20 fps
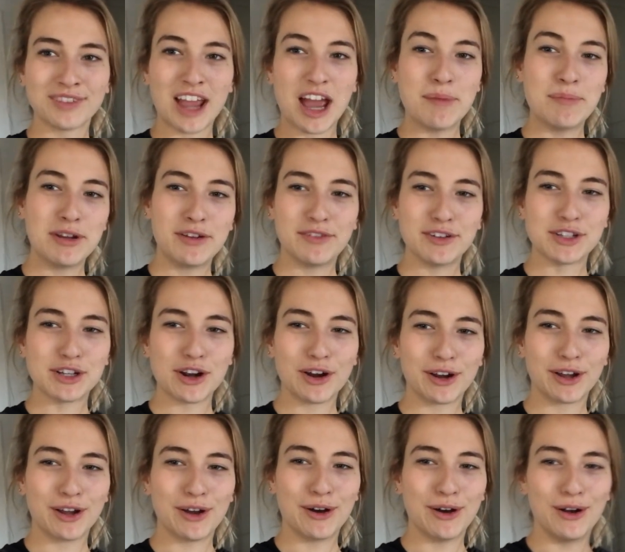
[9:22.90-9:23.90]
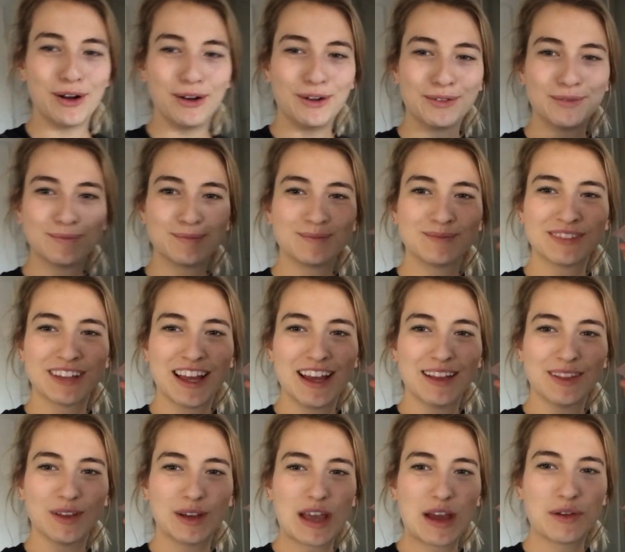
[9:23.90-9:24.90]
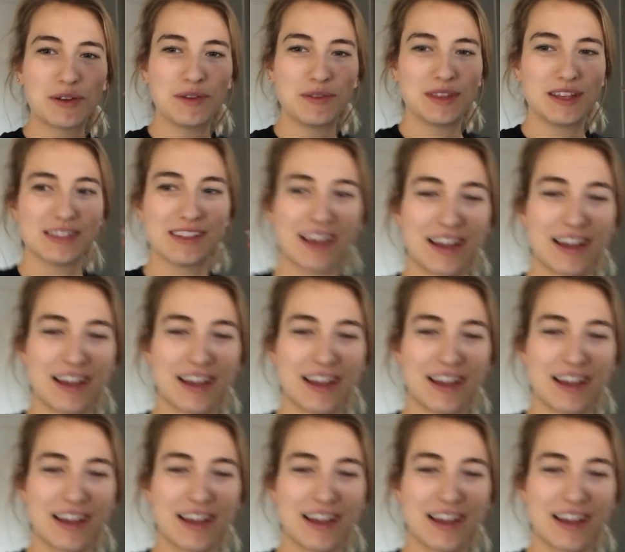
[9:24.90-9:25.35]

A bit of a Target haul. Look how cute these